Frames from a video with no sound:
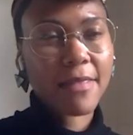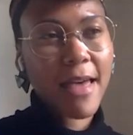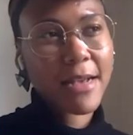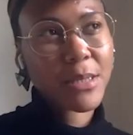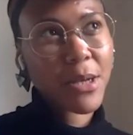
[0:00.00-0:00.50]

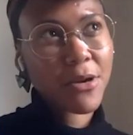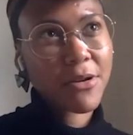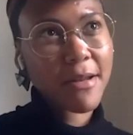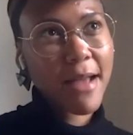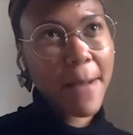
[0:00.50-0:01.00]
they
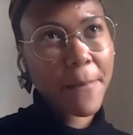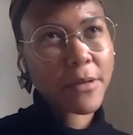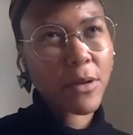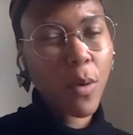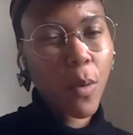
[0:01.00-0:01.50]
don't
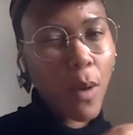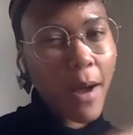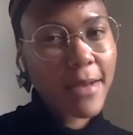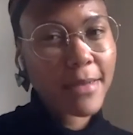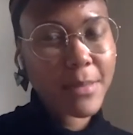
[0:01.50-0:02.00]
happen
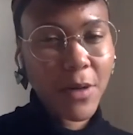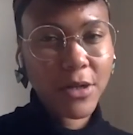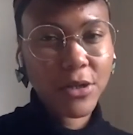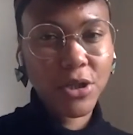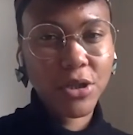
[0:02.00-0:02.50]
quite as
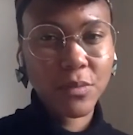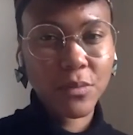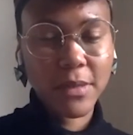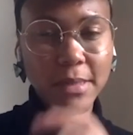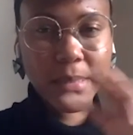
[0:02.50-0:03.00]
much
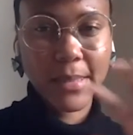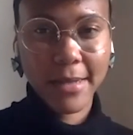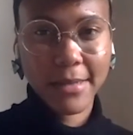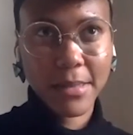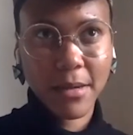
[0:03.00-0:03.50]
in
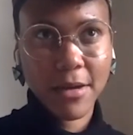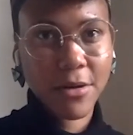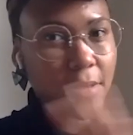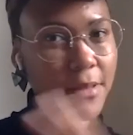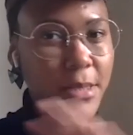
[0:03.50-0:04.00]
set design.
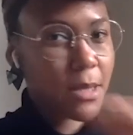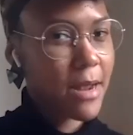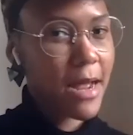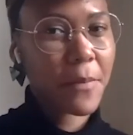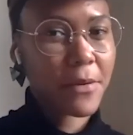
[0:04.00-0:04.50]
Not that they
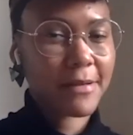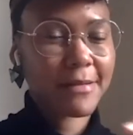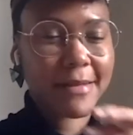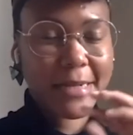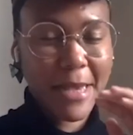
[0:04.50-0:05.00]
don't
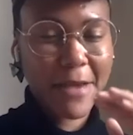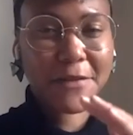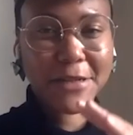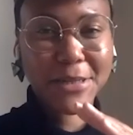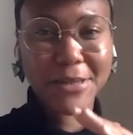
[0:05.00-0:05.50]
happen, they
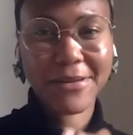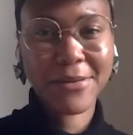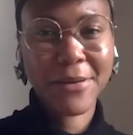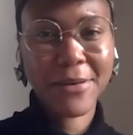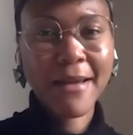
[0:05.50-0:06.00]
definitely
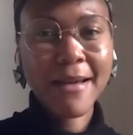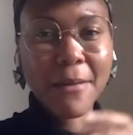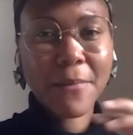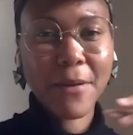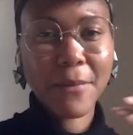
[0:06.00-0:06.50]
do,
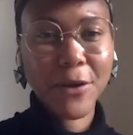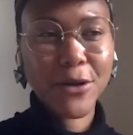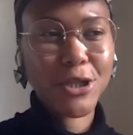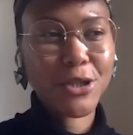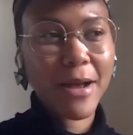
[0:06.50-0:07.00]
but
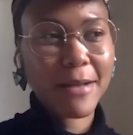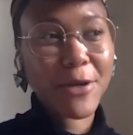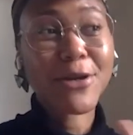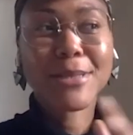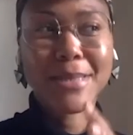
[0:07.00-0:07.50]
because
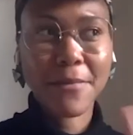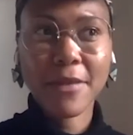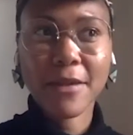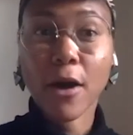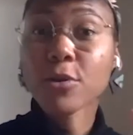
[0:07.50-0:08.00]

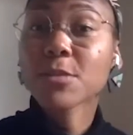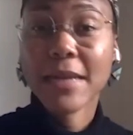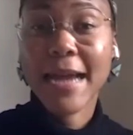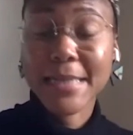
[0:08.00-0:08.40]
something ultimately